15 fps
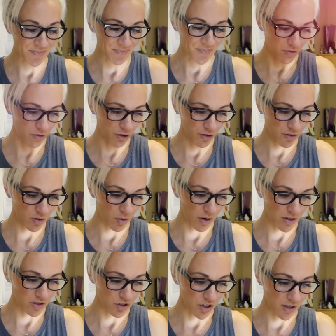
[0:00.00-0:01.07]
First
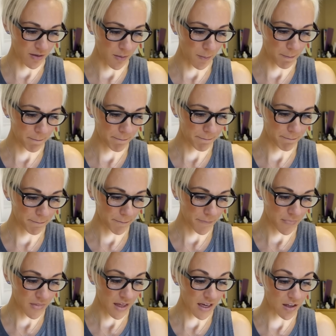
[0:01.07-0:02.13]
question
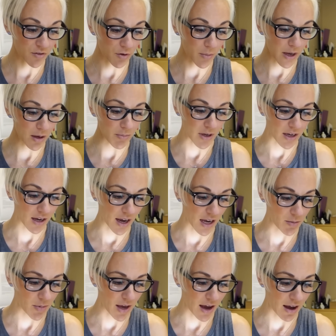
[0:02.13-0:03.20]
is from Amy.
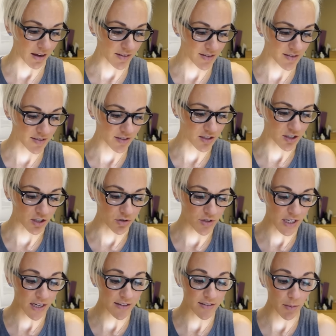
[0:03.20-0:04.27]
Amy asks, do you
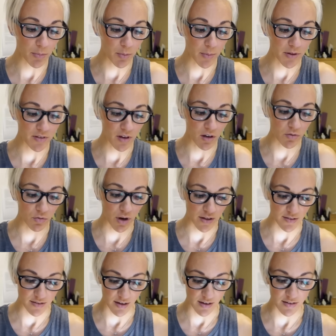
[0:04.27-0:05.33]
take supplements on
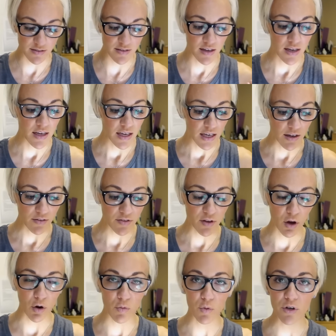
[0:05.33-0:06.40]
rest days? If
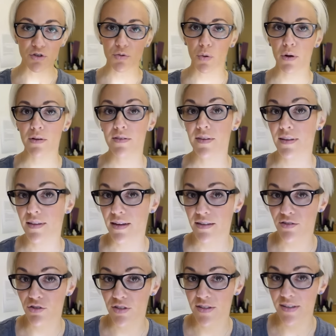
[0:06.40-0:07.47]
so, which ones? And the
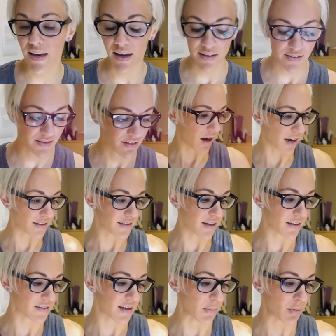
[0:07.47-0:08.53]
answer is yes. I
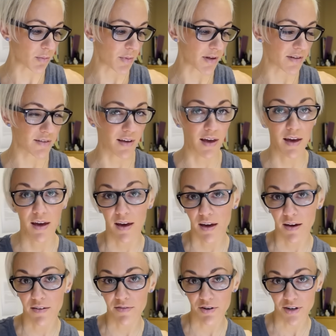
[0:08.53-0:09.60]
take supplements
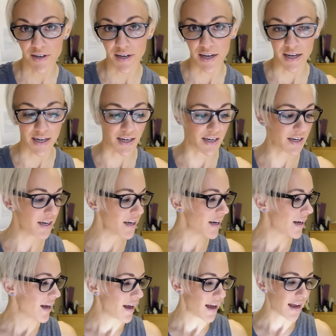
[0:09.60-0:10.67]
every day,
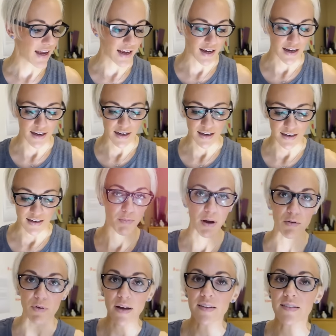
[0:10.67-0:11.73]
and my
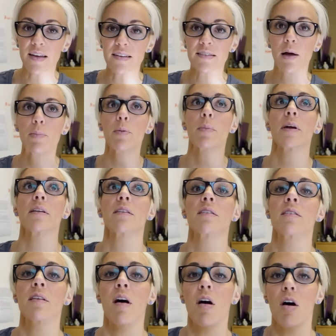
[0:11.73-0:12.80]
rest day
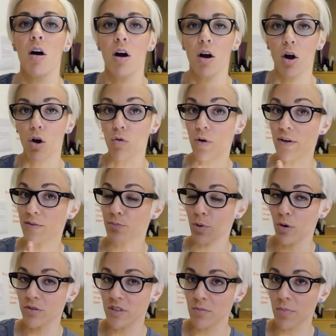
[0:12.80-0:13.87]
supplements are always
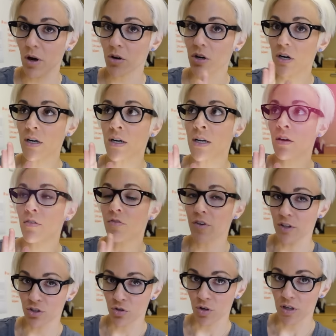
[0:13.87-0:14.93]
protein powder,
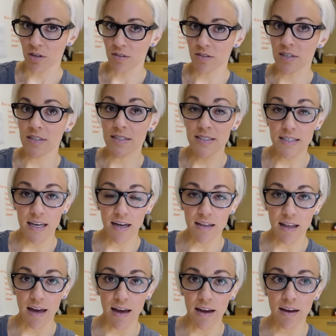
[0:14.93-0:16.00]
fish oils, C
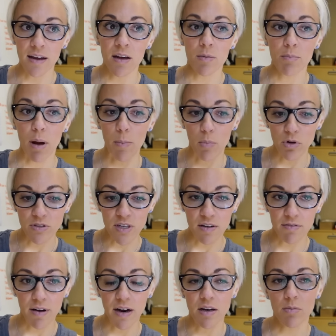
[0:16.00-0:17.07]
L A, my
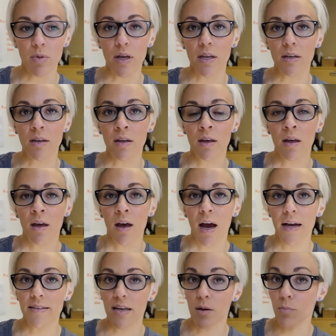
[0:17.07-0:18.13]
multivitamin,
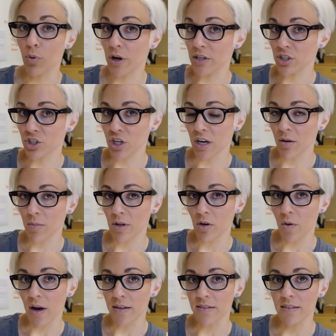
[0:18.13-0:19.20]
I take branched chain
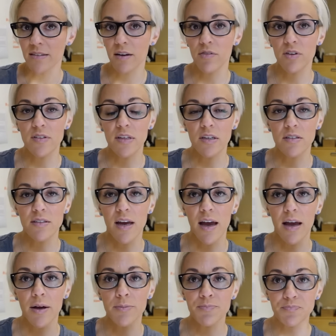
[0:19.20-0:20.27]
amino acids every single
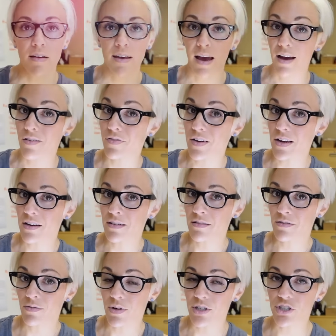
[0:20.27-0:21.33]
day, caffeine,
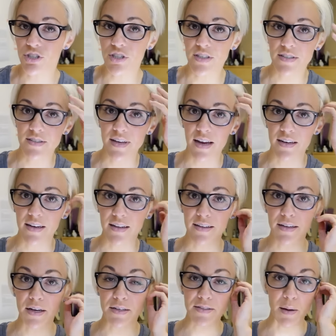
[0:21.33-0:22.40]
which is
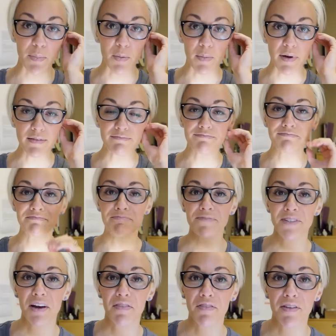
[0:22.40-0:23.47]
technically a supplement,
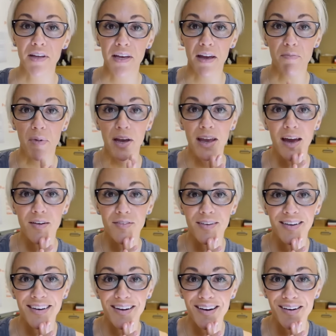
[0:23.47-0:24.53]
definitely get my
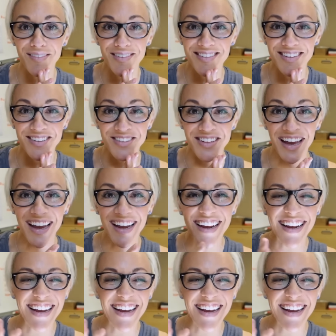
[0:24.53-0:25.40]
caffeine in every single day,